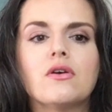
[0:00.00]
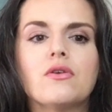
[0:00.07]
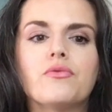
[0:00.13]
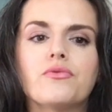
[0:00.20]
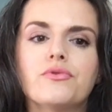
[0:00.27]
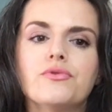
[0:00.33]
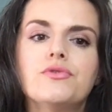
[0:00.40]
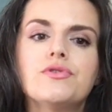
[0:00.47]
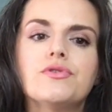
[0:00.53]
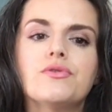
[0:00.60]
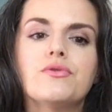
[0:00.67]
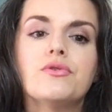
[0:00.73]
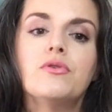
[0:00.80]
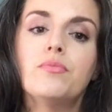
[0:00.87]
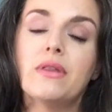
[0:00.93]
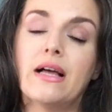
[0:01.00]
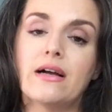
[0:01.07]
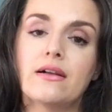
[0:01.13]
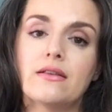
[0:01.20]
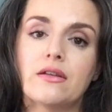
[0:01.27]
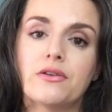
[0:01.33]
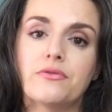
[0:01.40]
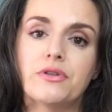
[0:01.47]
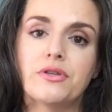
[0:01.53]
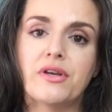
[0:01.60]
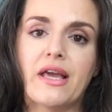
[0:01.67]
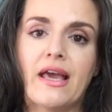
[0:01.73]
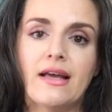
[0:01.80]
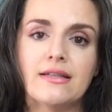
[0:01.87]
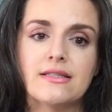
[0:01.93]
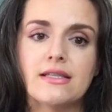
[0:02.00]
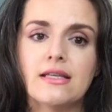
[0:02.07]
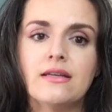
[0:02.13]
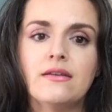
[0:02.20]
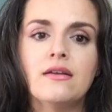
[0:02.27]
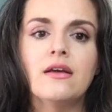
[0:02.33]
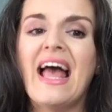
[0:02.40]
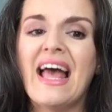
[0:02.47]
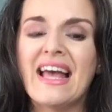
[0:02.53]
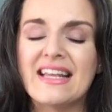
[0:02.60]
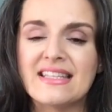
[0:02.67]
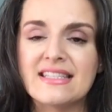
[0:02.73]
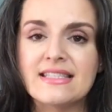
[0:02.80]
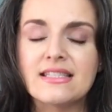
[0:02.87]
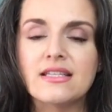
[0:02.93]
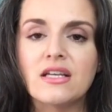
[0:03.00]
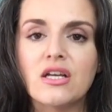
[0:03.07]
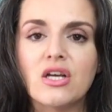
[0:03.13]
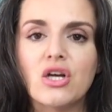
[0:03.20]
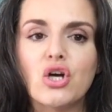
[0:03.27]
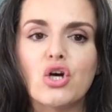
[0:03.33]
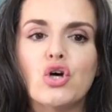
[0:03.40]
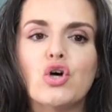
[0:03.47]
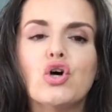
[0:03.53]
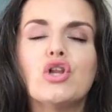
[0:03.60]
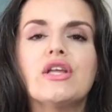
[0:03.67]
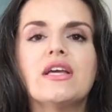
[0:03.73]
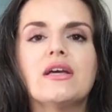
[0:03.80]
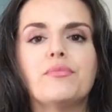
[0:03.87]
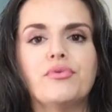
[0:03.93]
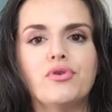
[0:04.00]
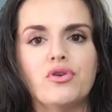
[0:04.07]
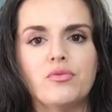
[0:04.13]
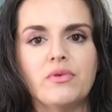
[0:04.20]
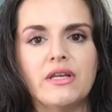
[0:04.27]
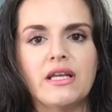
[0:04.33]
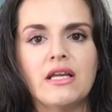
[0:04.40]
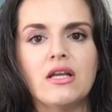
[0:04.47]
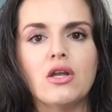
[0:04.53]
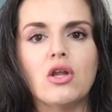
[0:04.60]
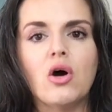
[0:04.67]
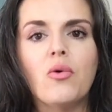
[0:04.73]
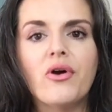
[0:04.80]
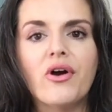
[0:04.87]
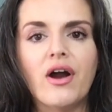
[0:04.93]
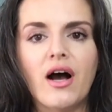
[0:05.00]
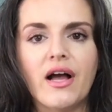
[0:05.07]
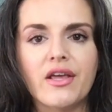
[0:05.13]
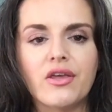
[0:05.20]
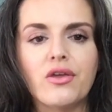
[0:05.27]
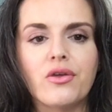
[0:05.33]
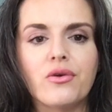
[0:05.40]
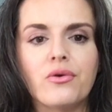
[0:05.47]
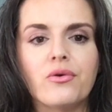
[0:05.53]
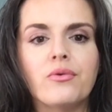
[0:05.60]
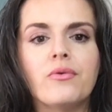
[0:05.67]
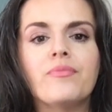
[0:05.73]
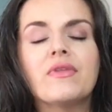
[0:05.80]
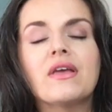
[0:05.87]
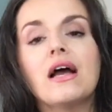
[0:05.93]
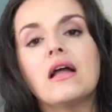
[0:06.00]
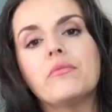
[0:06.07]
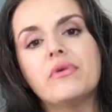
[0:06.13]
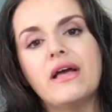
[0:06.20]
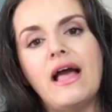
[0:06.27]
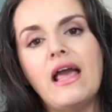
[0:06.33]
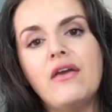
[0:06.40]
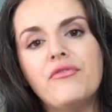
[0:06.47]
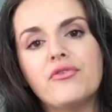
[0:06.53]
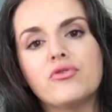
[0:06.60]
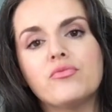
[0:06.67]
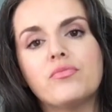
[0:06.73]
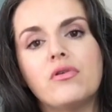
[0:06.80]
root or black licorice candy and earlier puberty, lower IQ, and behavioral